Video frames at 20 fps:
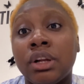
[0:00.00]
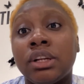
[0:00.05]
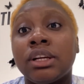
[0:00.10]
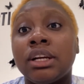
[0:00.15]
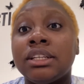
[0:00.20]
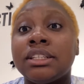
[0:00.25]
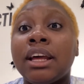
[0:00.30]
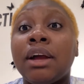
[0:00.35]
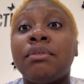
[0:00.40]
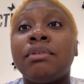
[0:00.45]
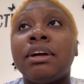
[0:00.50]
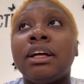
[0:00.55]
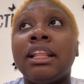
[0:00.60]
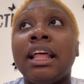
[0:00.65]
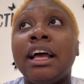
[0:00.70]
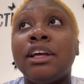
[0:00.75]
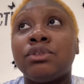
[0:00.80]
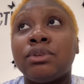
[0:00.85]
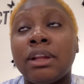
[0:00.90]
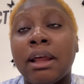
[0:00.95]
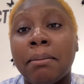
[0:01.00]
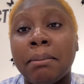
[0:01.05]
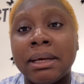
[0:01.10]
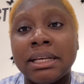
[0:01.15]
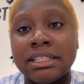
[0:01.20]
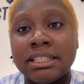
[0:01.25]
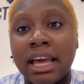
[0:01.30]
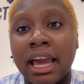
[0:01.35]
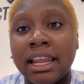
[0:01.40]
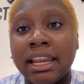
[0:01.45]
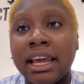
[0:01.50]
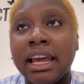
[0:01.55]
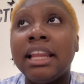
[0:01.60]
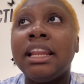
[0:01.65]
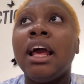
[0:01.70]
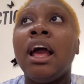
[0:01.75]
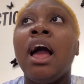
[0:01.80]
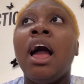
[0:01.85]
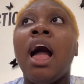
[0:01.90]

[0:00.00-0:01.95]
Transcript: Because I realize when I'm excited,